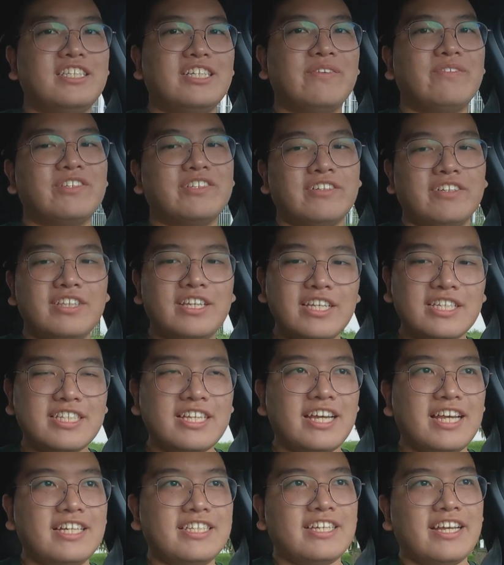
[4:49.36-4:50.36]
strip. So this
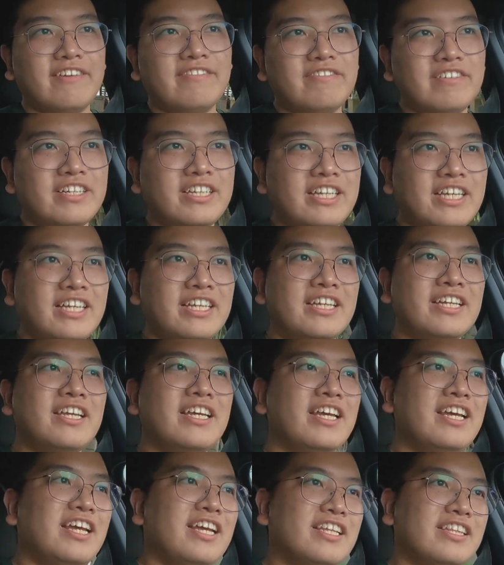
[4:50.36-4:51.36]
has everything
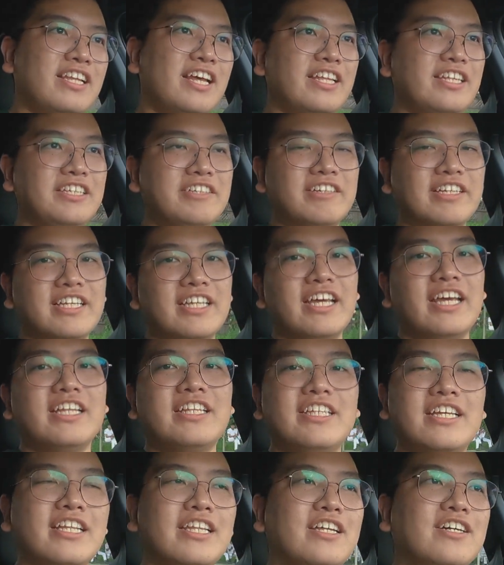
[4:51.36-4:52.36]
that you can
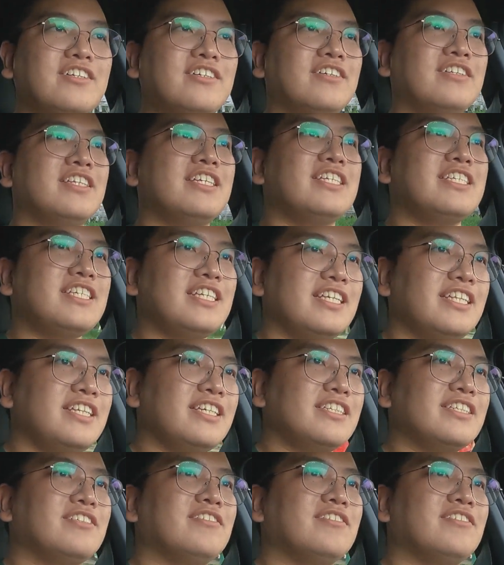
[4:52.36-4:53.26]
get in the Honda City.